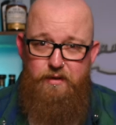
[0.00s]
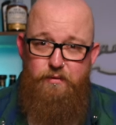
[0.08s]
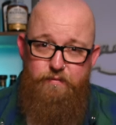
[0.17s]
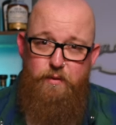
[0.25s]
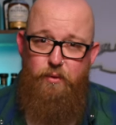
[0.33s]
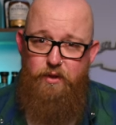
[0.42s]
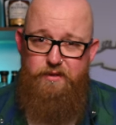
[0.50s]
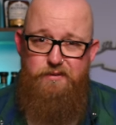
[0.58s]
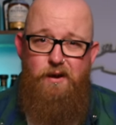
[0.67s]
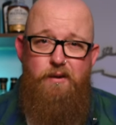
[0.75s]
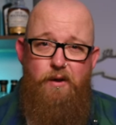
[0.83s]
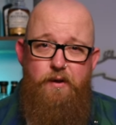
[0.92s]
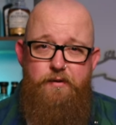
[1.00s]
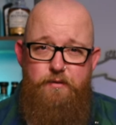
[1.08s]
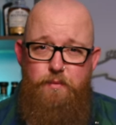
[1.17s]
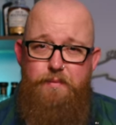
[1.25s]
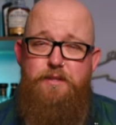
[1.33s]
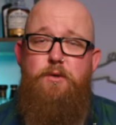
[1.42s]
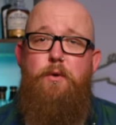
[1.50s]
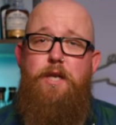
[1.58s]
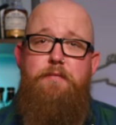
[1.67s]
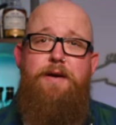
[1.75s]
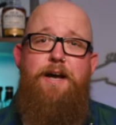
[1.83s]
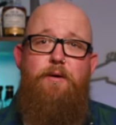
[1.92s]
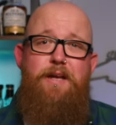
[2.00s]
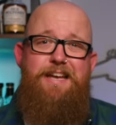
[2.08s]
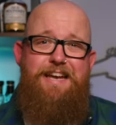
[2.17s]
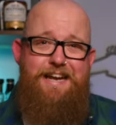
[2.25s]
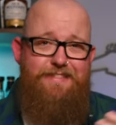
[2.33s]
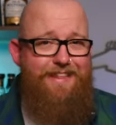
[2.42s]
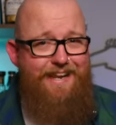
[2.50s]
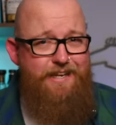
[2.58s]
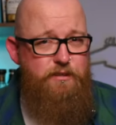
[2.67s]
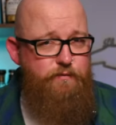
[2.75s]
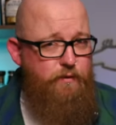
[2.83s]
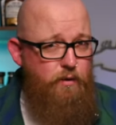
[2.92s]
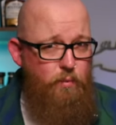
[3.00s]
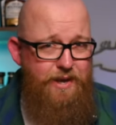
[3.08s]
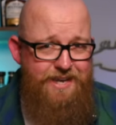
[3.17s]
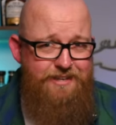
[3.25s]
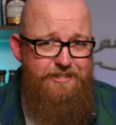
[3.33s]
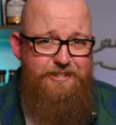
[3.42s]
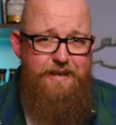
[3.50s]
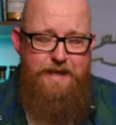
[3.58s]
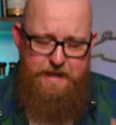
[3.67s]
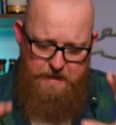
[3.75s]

and a few other dark lagers we've been talking about in the last few weeks.